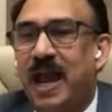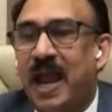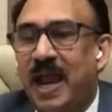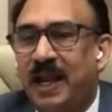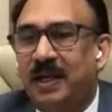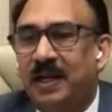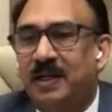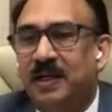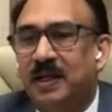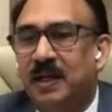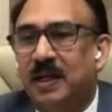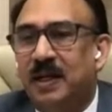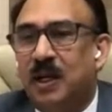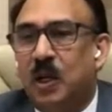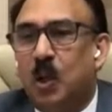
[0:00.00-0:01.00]
and
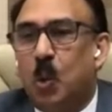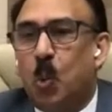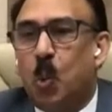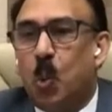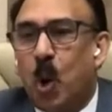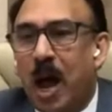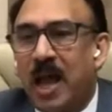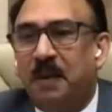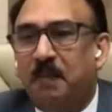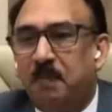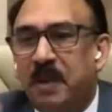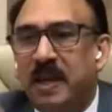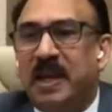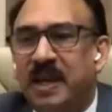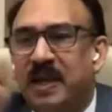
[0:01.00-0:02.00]

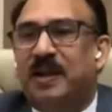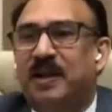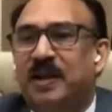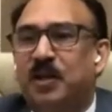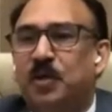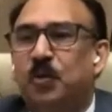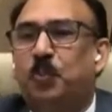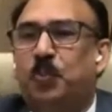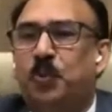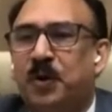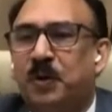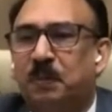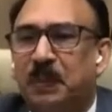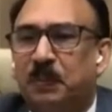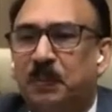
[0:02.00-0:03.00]
1 million new
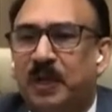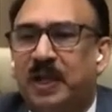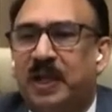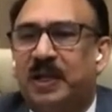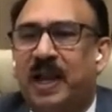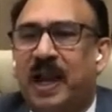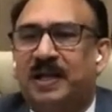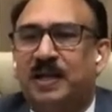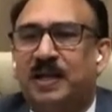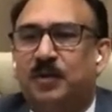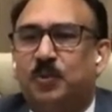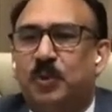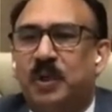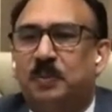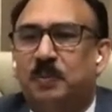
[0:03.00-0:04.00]
poor people get
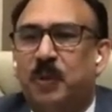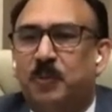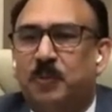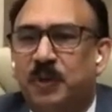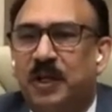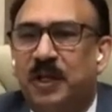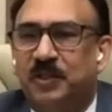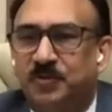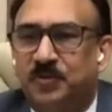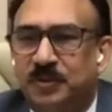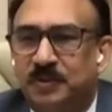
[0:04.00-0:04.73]
added to world population.